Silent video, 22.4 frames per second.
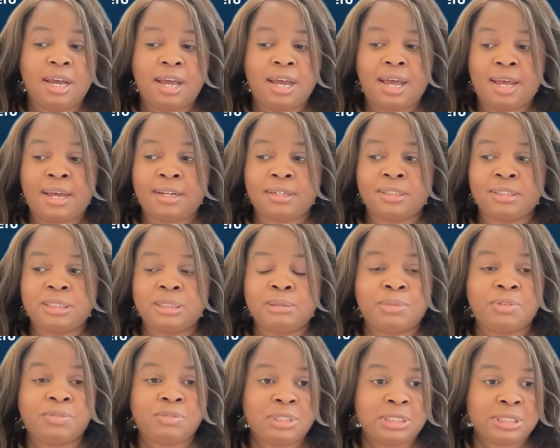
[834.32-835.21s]
And
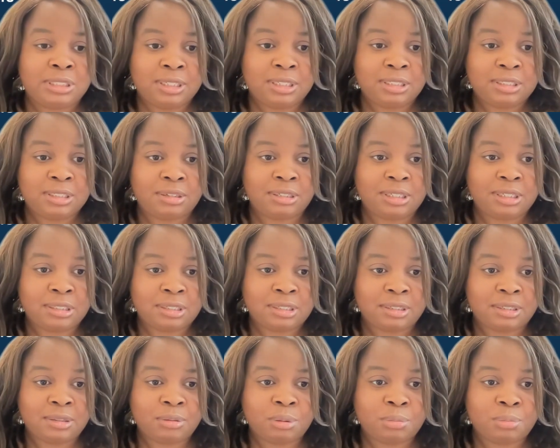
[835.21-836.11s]
some of these things are
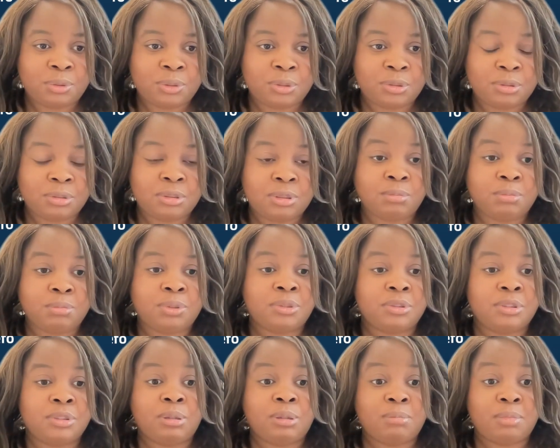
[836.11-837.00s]
easily
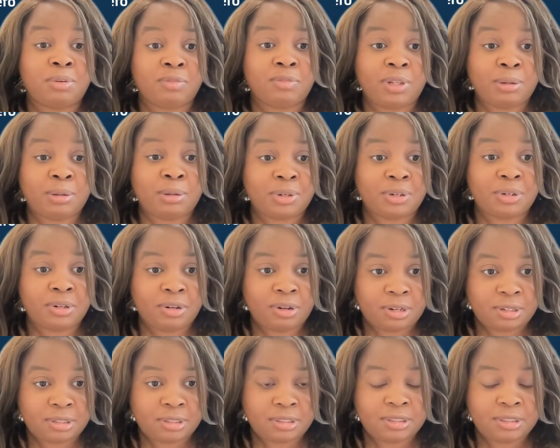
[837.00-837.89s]
reproducible. Some of them are
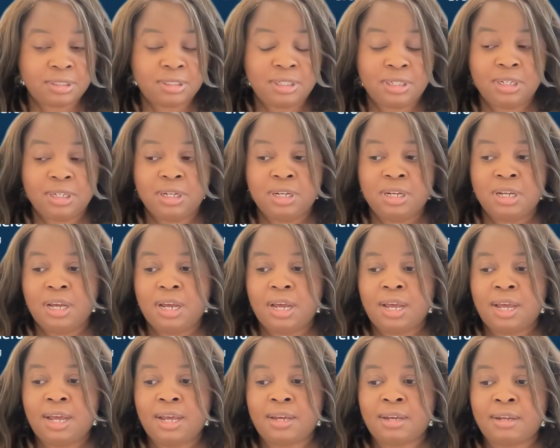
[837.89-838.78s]
not.
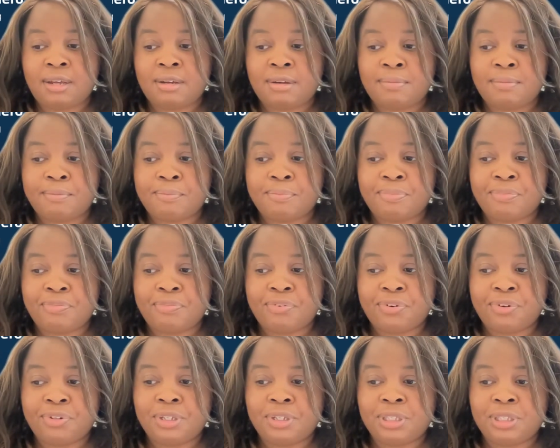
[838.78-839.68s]

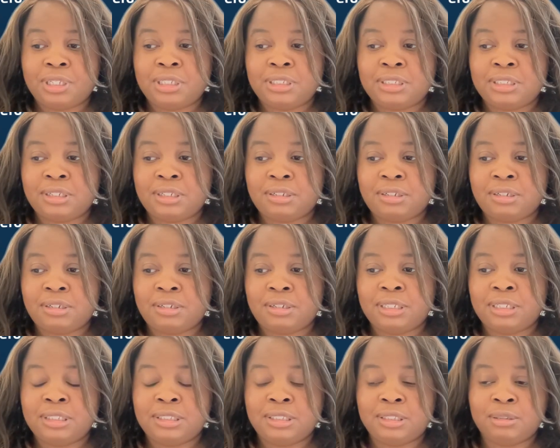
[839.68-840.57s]
For the things that are
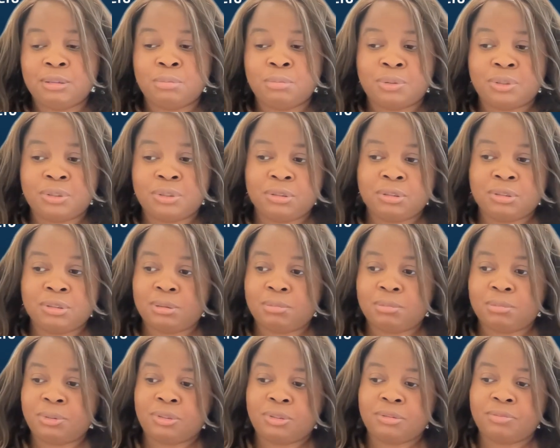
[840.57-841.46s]
easily
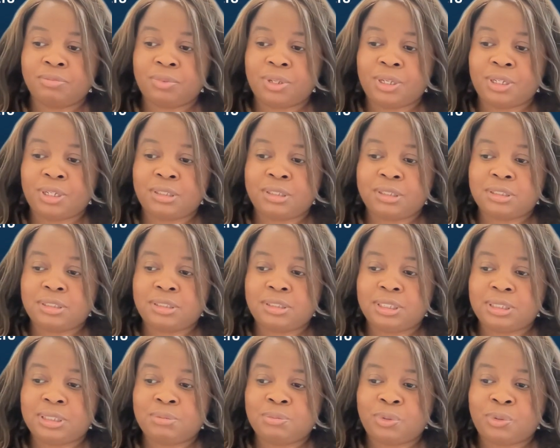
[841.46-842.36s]
reproducible,
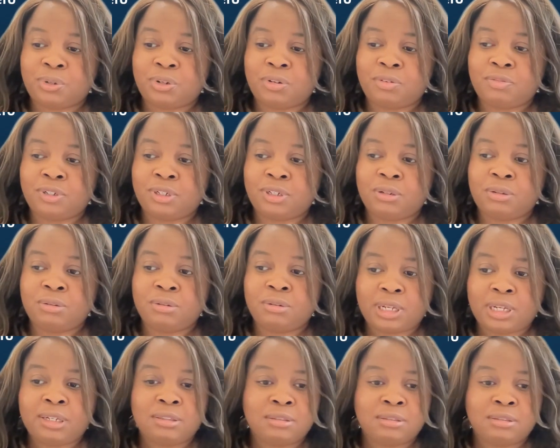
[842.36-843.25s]
it's more of a,
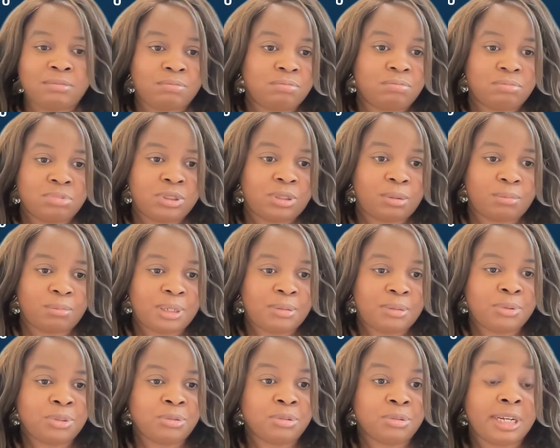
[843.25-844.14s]
okay,
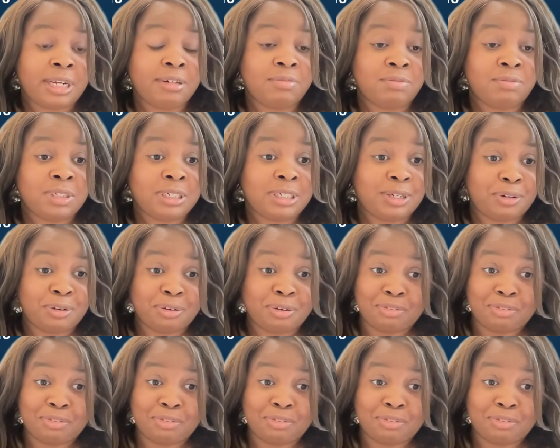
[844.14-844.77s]
sometimes you'll get a video.